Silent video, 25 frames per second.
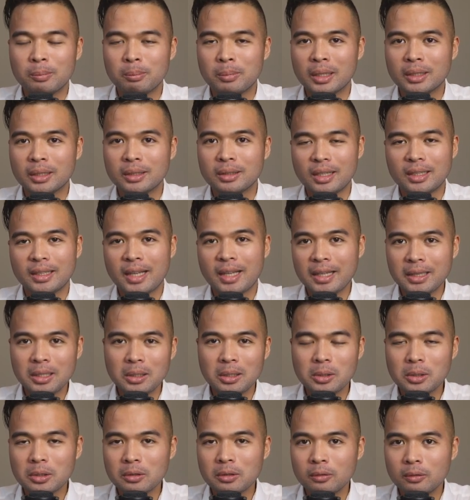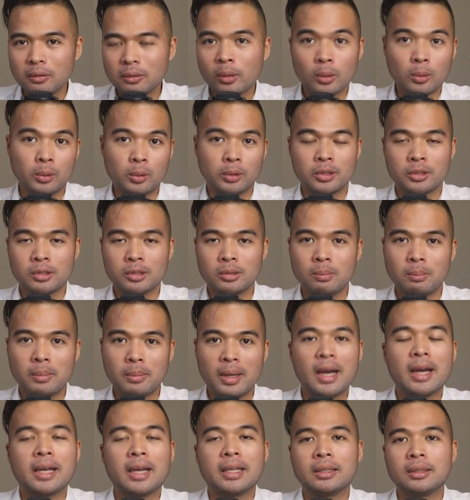but it had a lot of thought
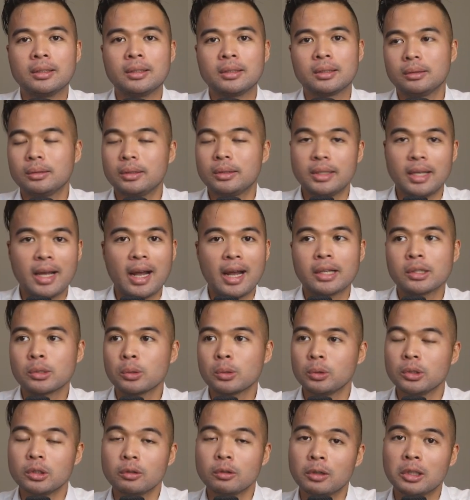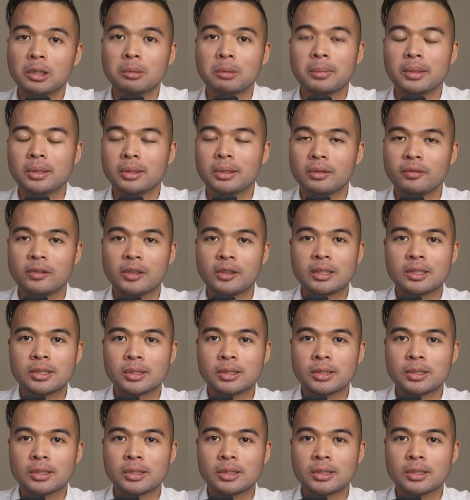behind the actual development of it.